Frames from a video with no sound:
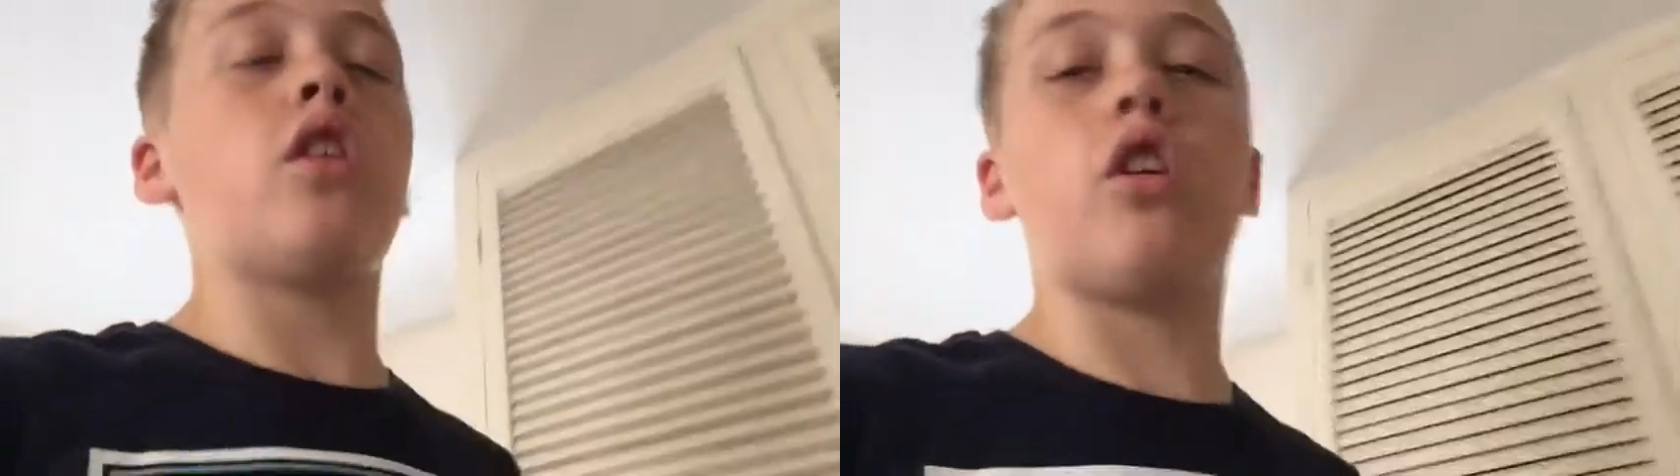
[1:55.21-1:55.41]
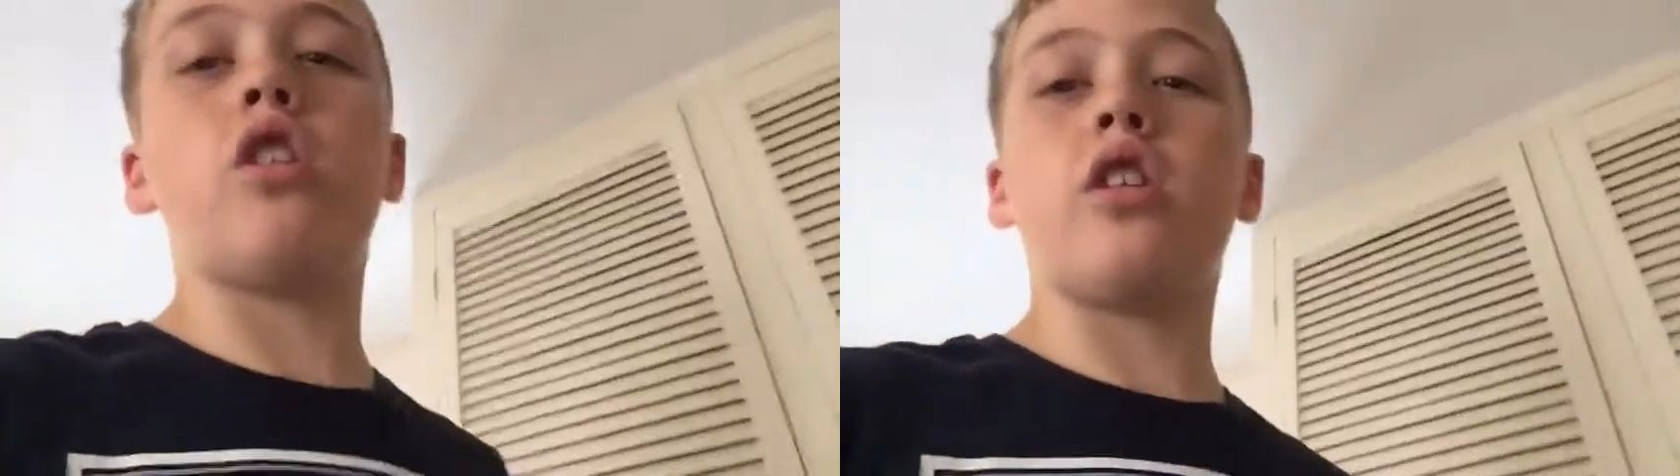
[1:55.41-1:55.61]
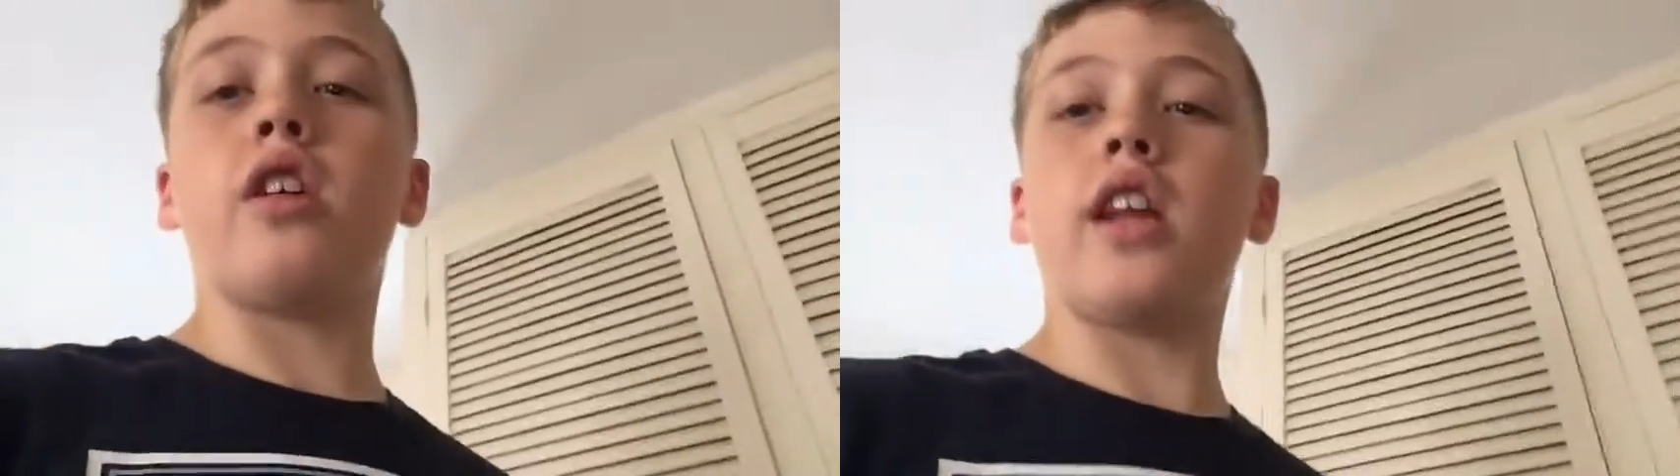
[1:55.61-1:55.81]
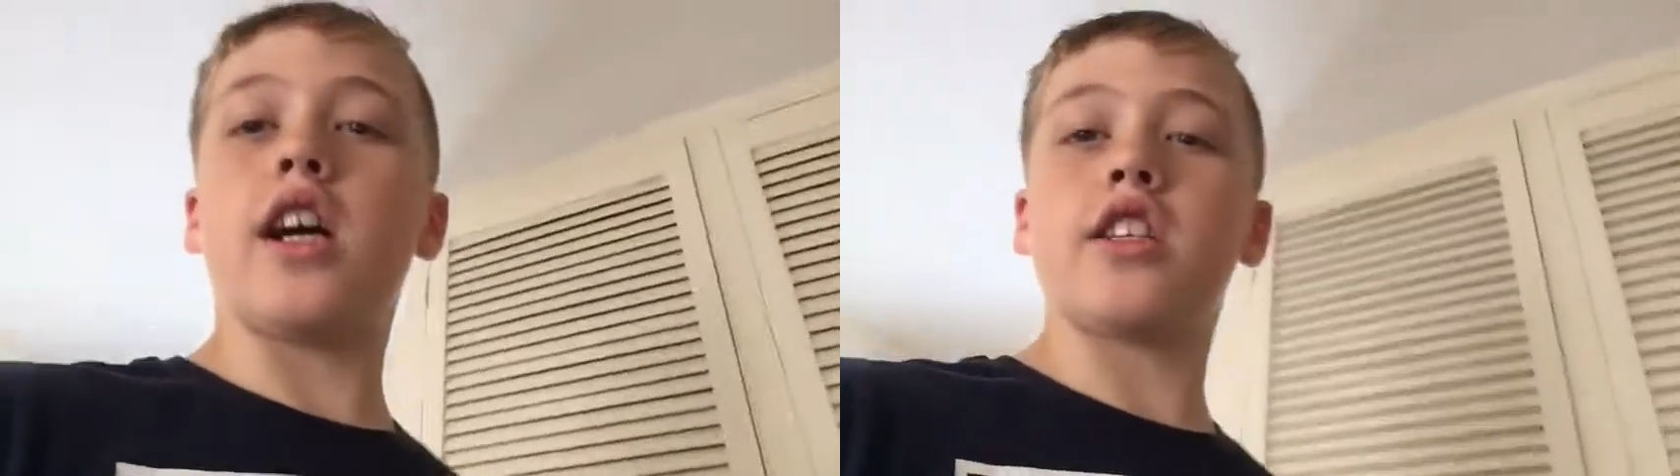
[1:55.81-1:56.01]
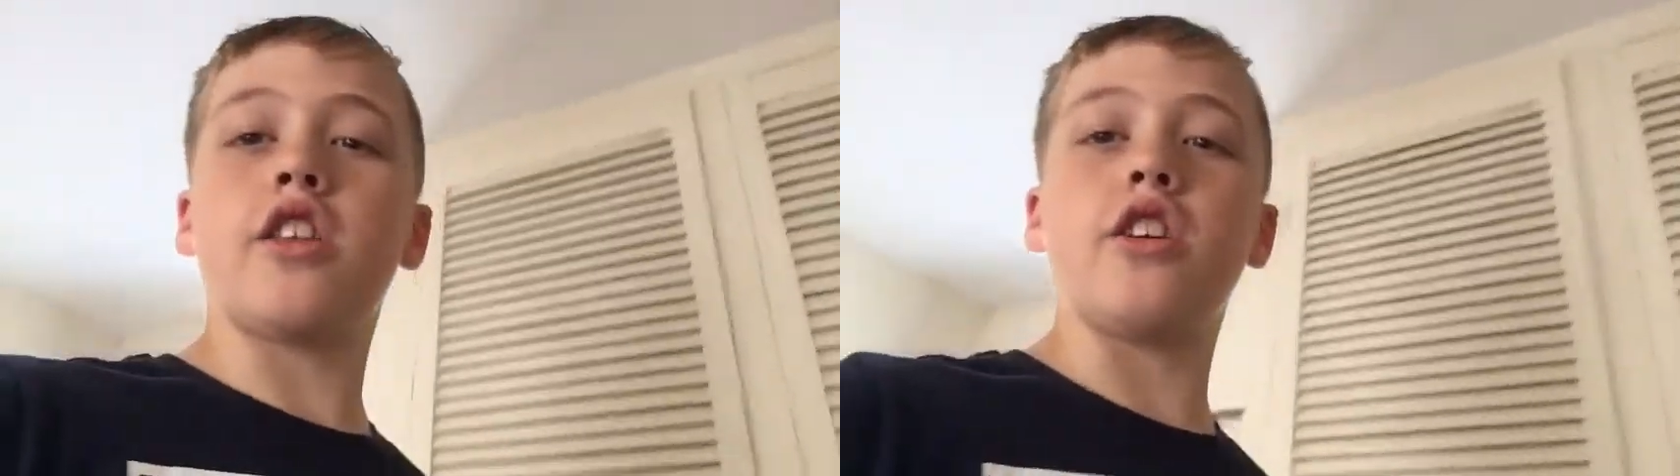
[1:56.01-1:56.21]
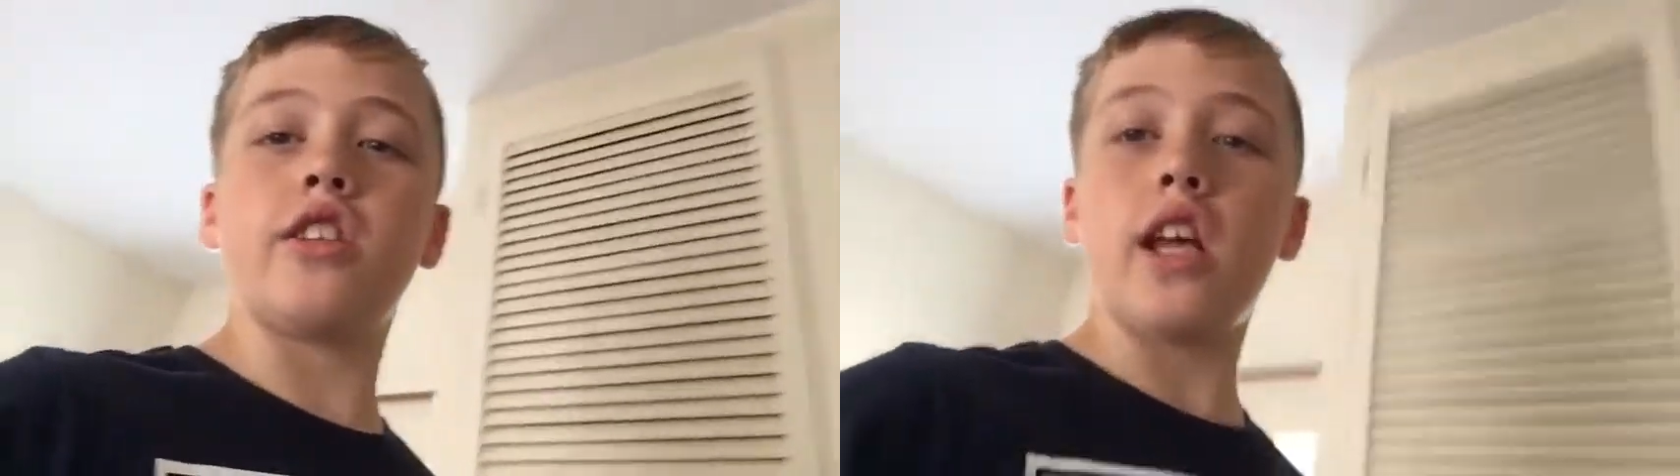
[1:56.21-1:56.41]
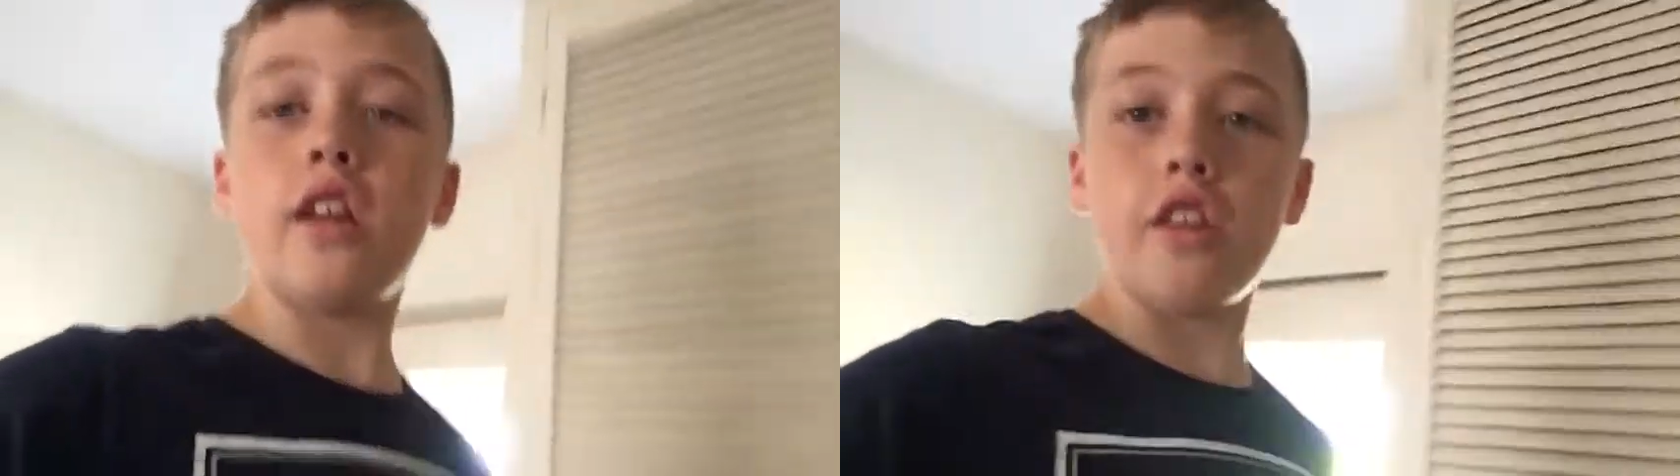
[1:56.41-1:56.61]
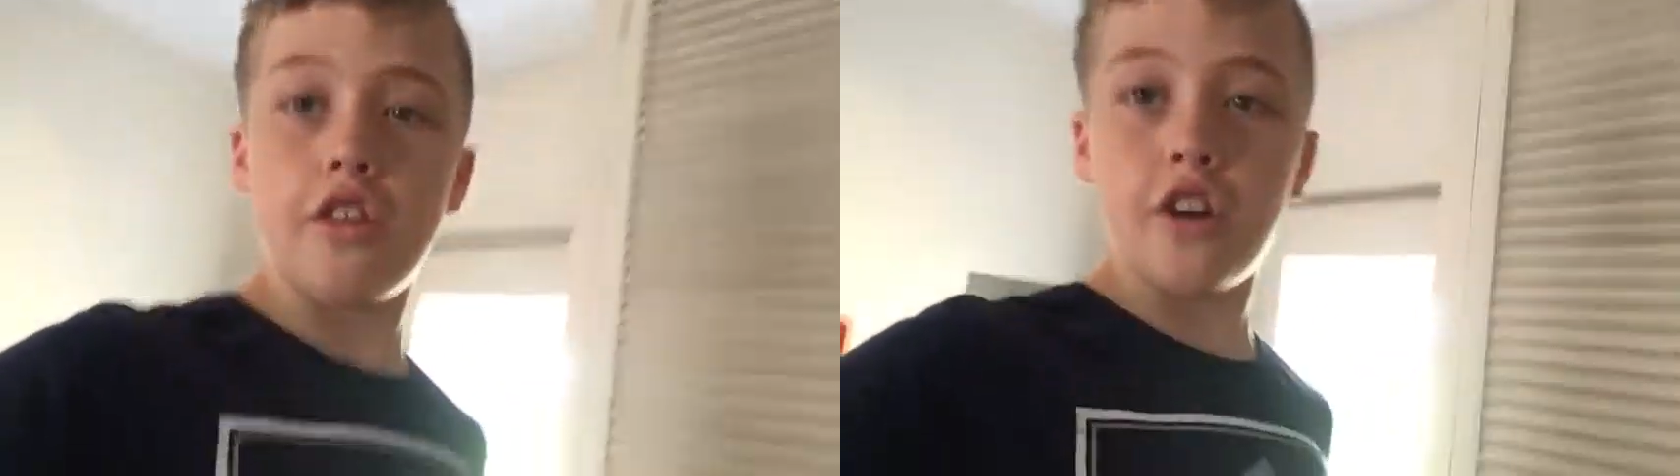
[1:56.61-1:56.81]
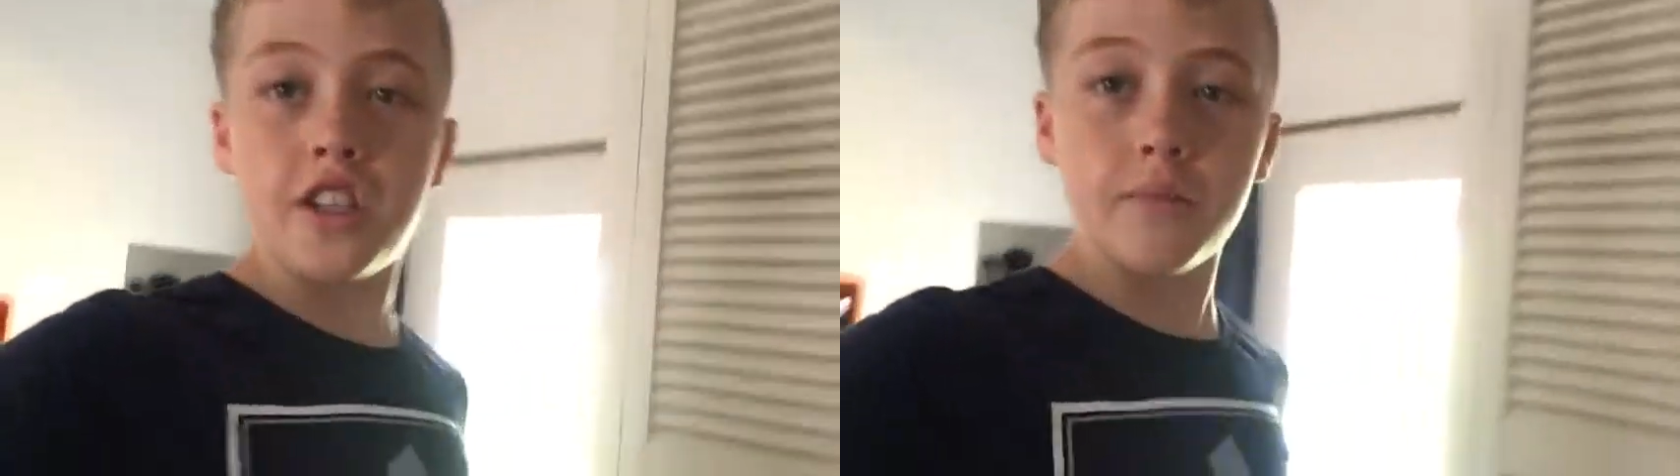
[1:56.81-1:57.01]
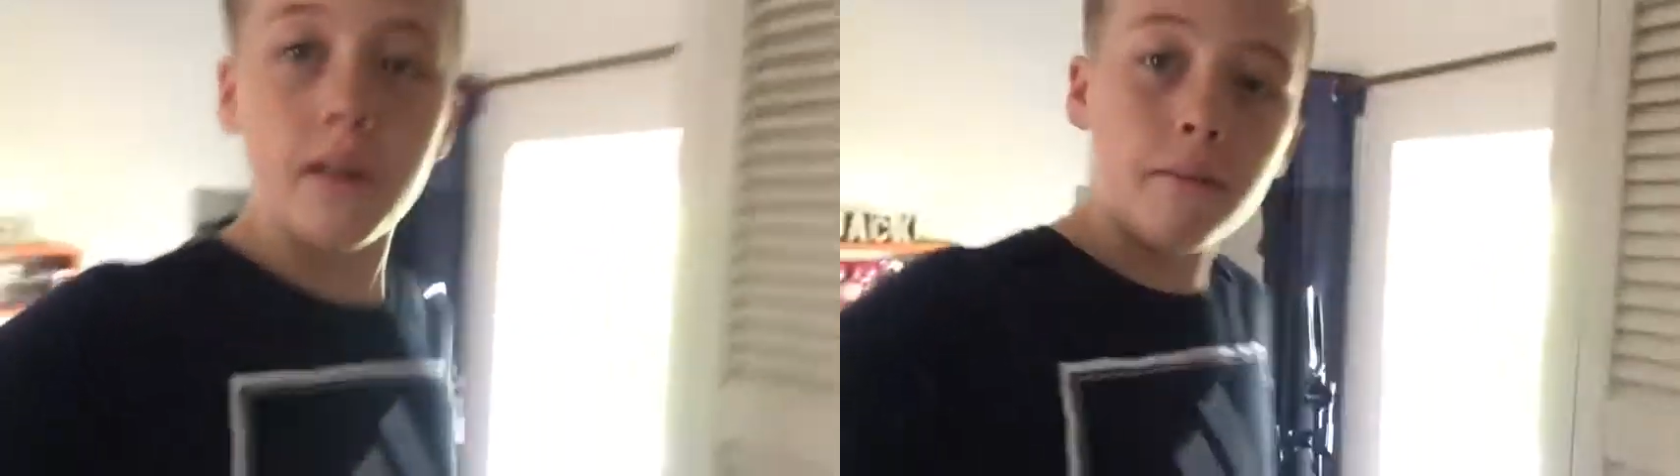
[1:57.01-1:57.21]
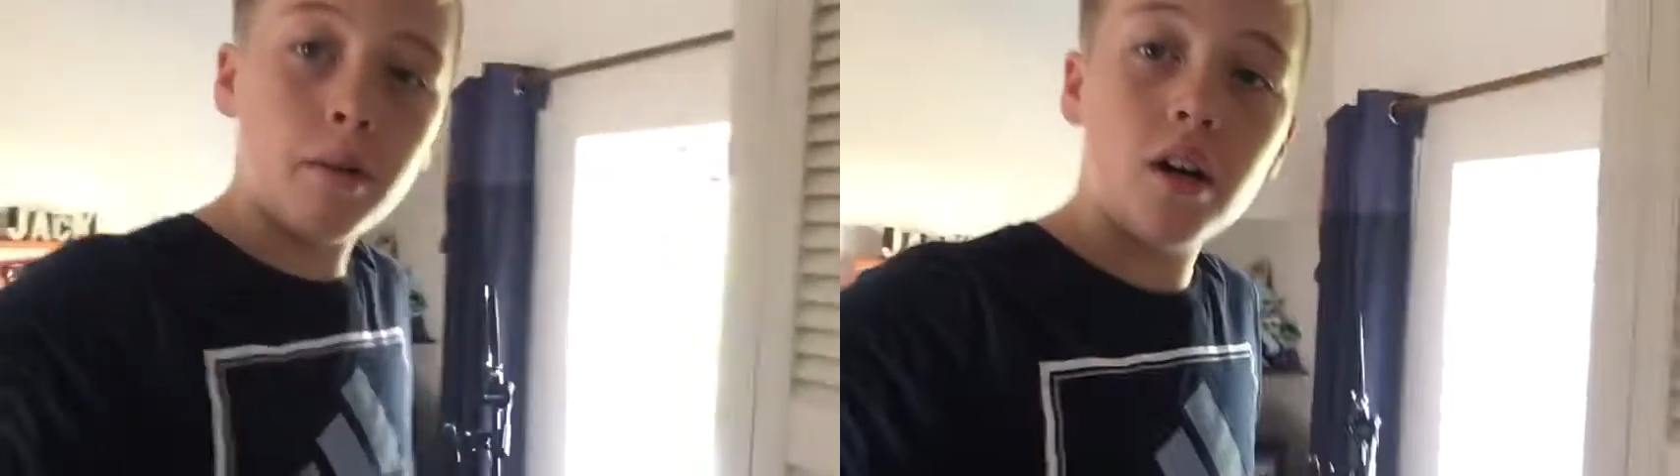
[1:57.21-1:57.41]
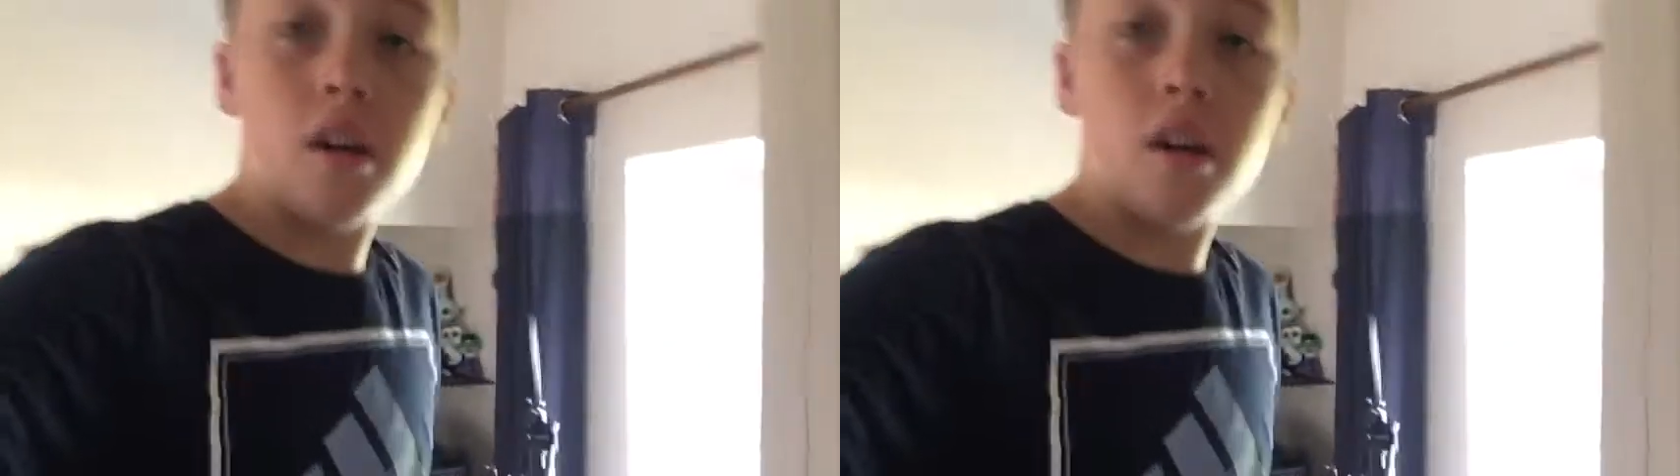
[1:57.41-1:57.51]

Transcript: last Thursday, the 3rd of September.